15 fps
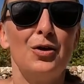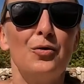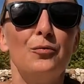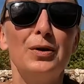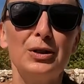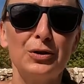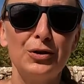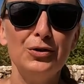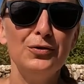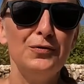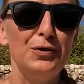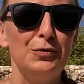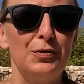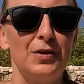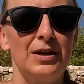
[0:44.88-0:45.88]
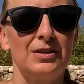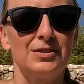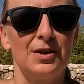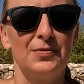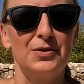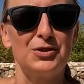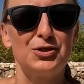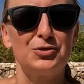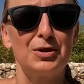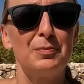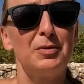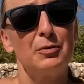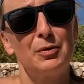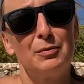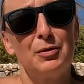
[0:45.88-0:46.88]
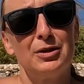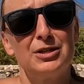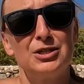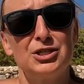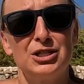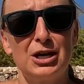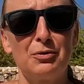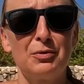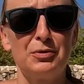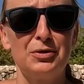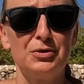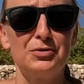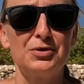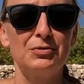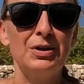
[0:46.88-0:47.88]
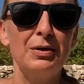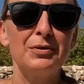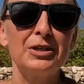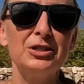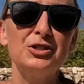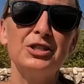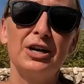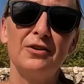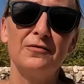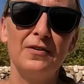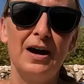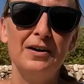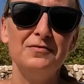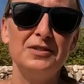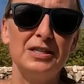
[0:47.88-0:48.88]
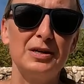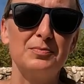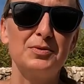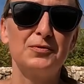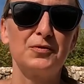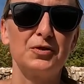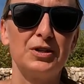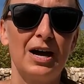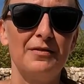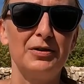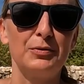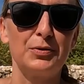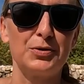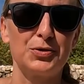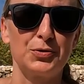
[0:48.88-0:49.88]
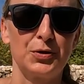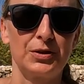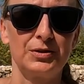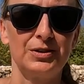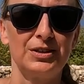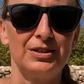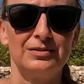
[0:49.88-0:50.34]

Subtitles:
We learned a few things on this trip that we wanted to share with you, so now we're going to share 5 tips for diving with a snorkeler.